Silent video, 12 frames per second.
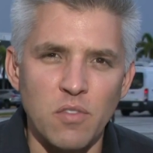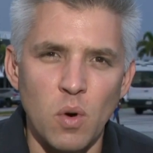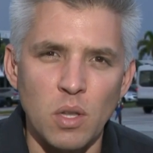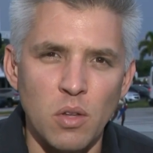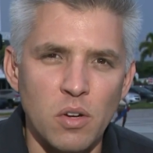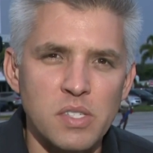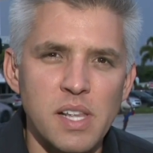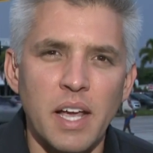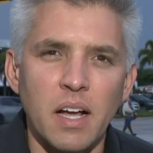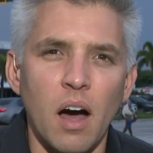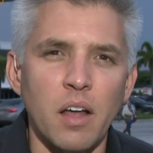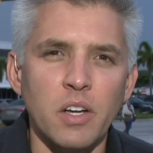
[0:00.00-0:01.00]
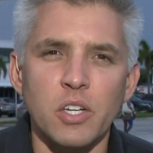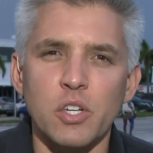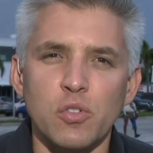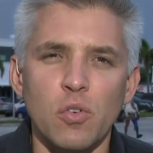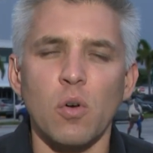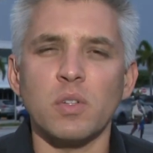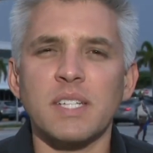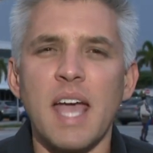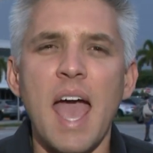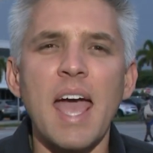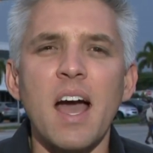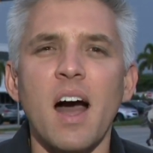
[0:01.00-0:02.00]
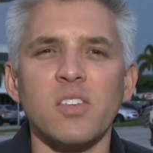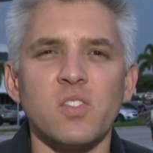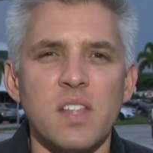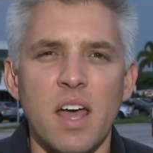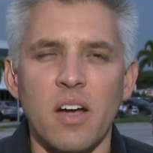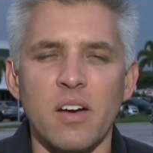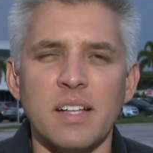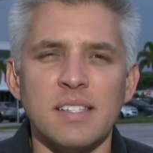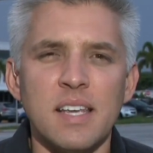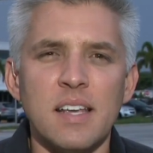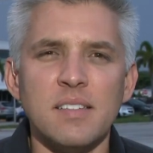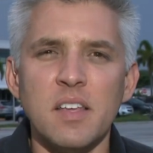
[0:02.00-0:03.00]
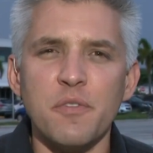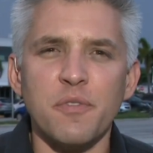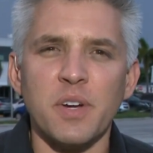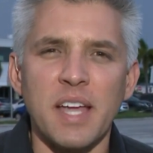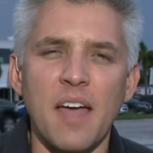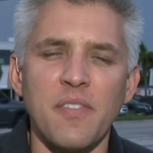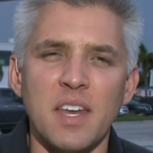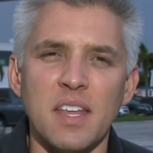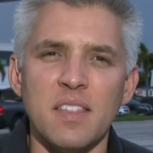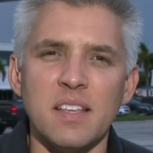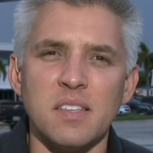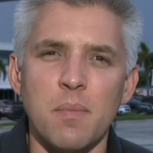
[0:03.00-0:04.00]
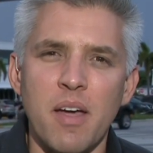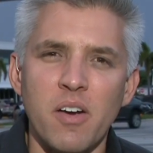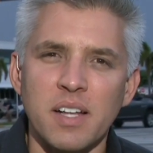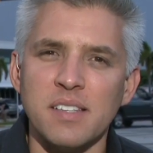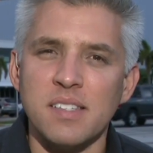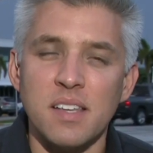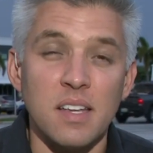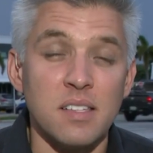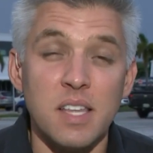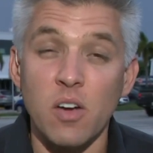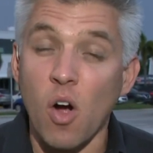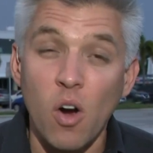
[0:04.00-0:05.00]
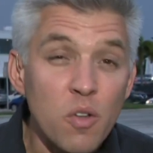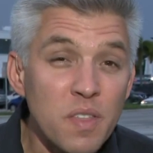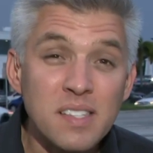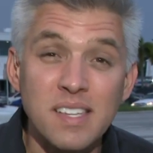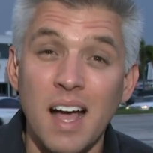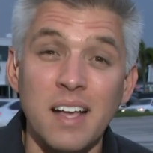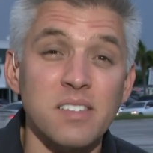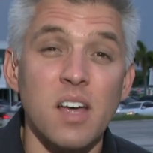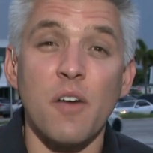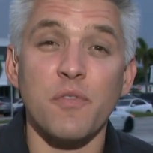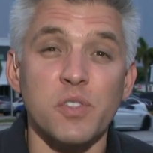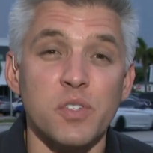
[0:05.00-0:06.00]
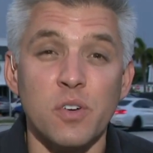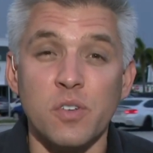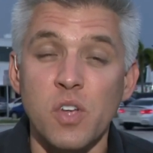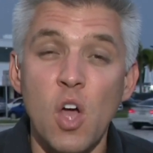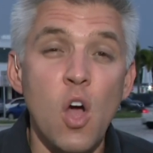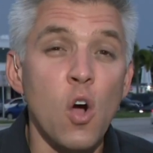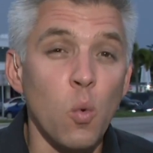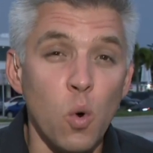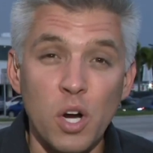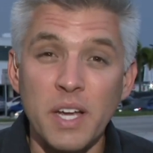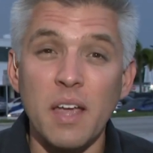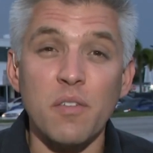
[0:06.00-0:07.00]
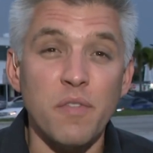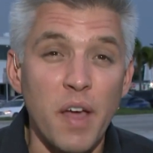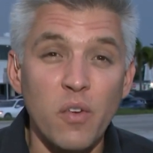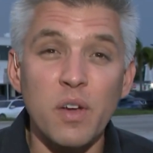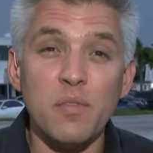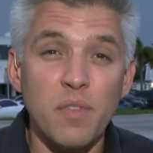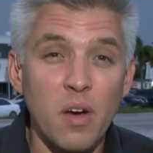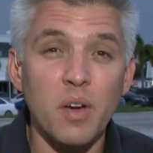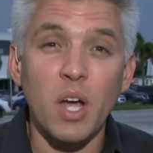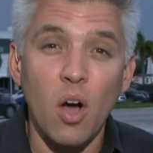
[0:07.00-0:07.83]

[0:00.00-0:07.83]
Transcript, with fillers: of what looks like uncontrolled chaos there. It's easy to forget that in these American cities, there are these ICE officers working very, very